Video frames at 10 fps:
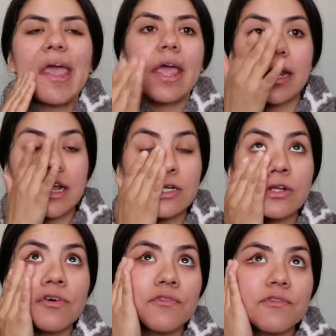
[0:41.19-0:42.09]
and I
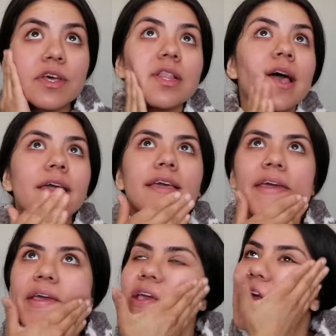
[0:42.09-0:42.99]
don't feel like
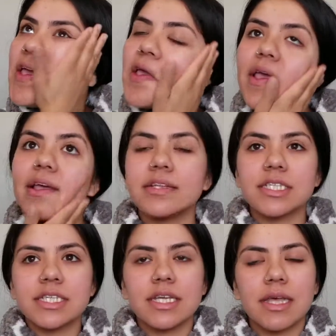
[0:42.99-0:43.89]

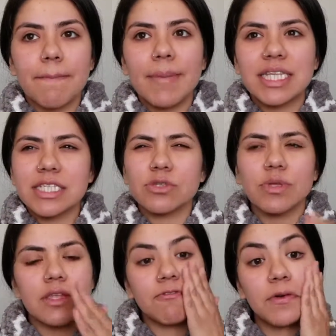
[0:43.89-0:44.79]
it messes with
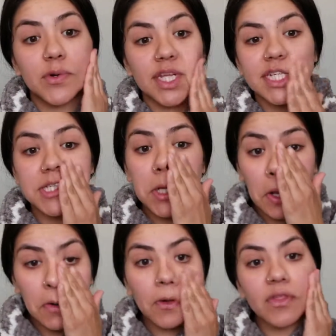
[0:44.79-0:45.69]
the foundation at
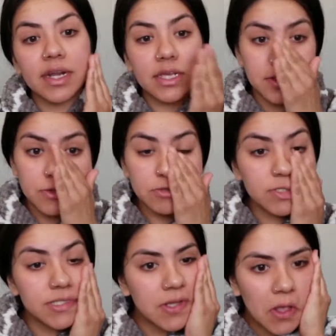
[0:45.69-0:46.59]
all that I
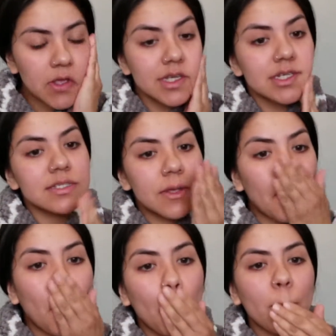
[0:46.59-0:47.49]
use,
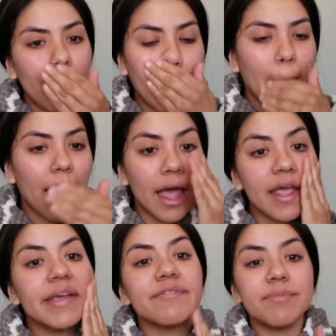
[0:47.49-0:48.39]
so
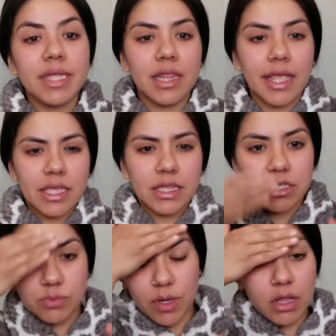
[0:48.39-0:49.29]
I've been liking
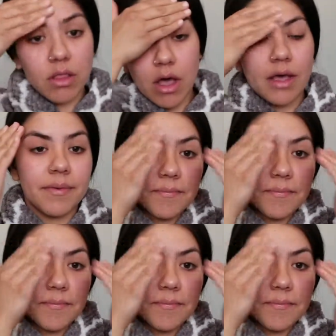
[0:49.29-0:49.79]
this one a lot.